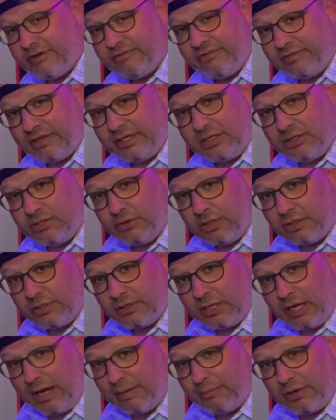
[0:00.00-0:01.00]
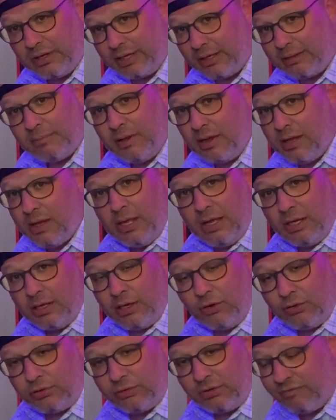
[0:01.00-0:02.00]
5200 library and
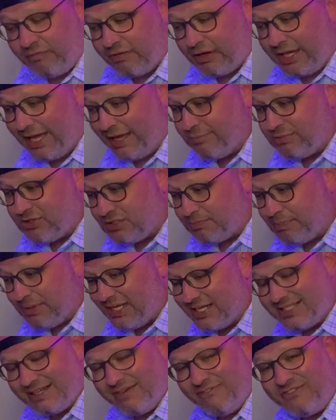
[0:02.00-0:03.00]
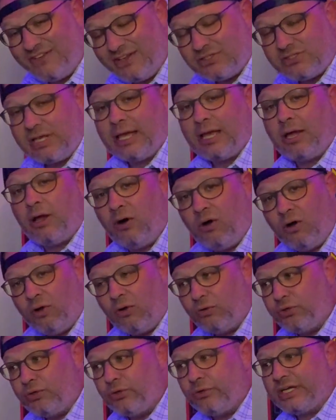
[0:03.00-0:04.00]
go through every game, just because it feels like a
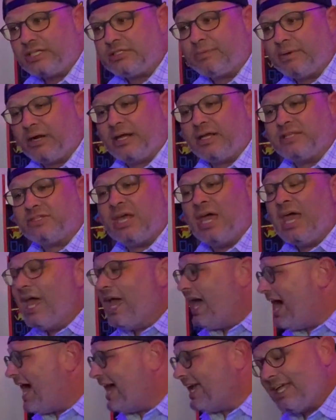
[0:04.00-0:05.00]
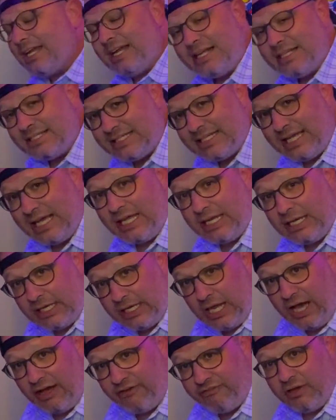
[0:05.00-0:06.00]
whole new experience. I cannot say
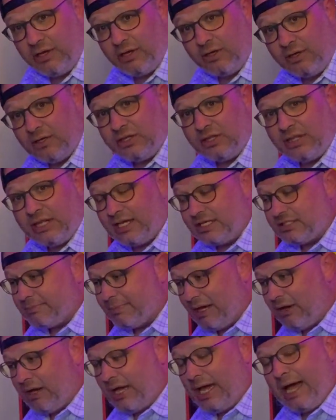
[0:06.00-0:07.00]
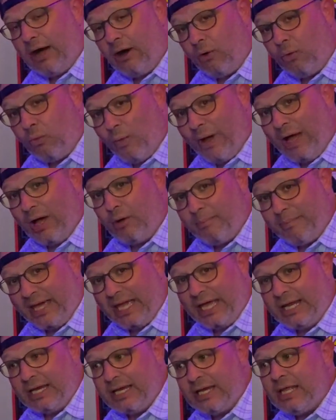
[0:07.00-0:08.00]
enough good things about how well
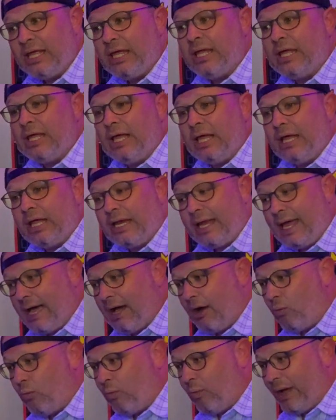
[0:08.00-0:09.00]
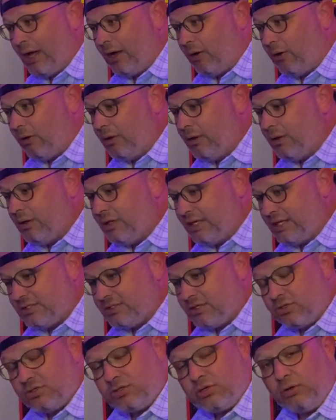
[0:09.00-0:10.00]
made and how well these
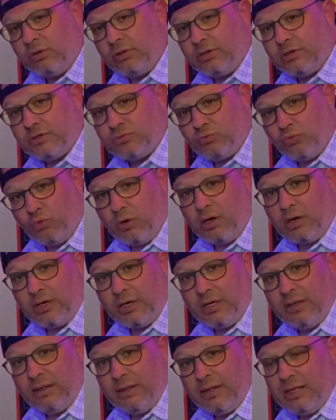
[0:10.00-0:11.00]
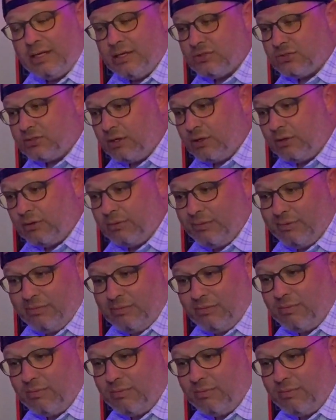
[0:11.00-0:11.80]
controllers work. So